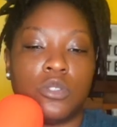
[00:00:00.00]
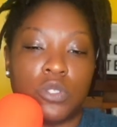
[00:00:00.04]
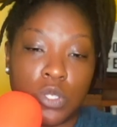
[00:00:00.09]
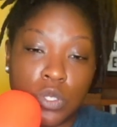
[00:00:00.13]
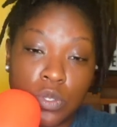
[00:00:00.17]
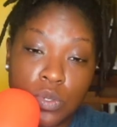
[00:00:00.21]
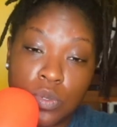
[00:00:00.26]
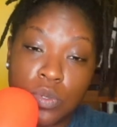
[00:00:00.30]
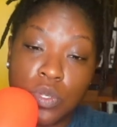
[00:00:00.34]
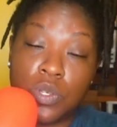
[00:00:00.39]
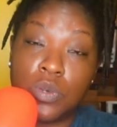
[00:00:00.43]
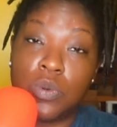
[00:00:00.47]

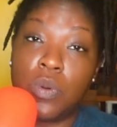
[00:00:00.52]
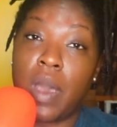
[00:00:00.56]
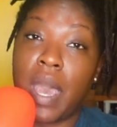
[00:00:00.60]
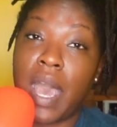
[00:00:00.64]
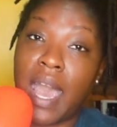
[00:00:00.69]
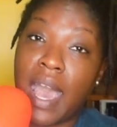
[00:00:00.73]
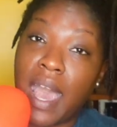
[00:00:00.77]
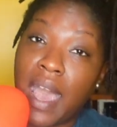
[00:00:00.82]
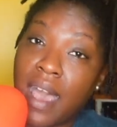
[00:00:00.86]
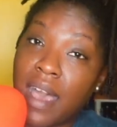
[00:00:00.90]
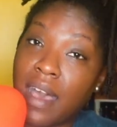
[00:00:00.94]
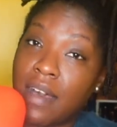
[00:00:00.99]
Do you
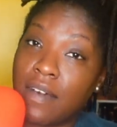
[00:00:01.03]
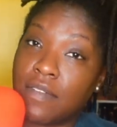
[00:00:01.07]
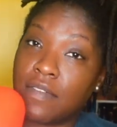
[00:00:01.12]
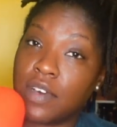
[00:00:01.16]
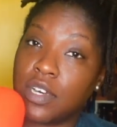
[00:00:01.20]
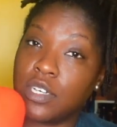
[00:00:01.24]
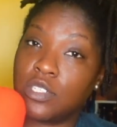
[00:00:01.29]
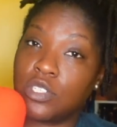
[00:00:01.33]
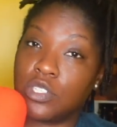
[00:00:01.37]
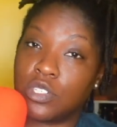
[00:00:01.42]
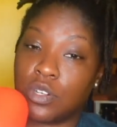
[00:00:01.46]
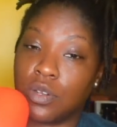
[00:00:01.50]
have
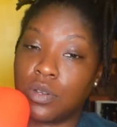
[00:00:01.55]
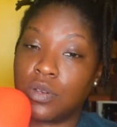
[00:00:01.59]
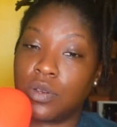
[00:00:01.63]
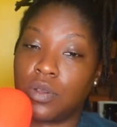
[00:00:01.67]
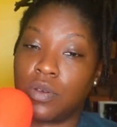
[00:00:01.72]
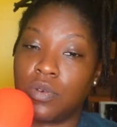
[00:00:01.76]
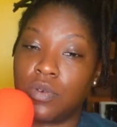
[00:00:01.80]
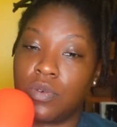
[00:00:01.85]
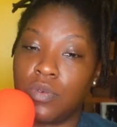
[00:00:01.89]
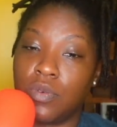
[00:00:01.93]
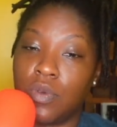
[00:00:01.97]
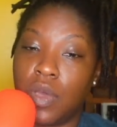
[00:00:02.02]
a
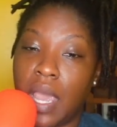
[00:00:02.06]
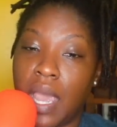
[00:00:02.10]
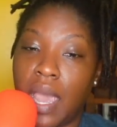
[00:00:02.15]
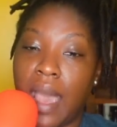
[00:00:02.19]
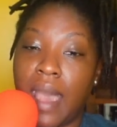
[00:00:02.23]
journal?